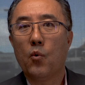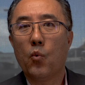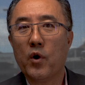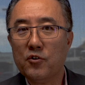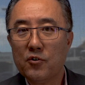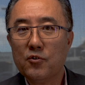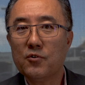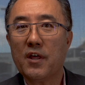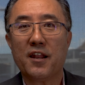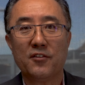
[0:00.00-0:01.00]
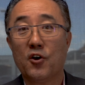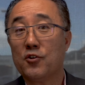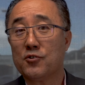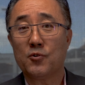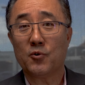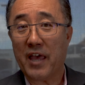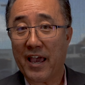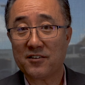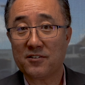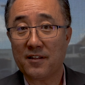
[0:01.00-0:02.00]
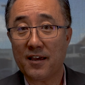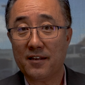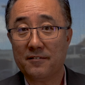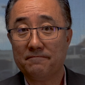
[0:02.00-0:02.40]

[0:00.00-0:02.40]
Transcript: When you do that and there is no dash light,